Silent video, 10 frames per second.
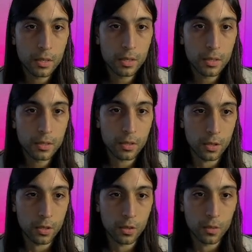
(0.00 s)

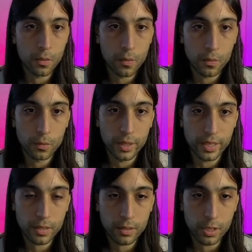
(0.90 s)
So
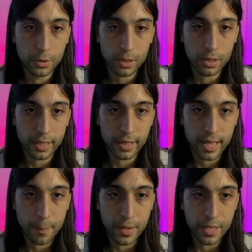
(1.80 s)
let's double click
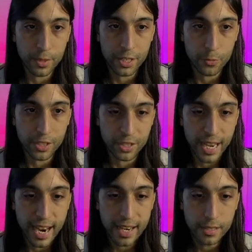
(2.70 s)
that MIDI region we just
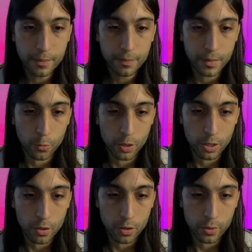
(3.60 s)
added, and we're going to
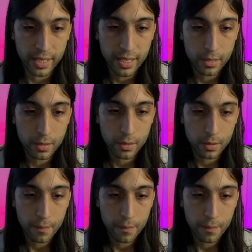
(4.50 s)
go all the way down.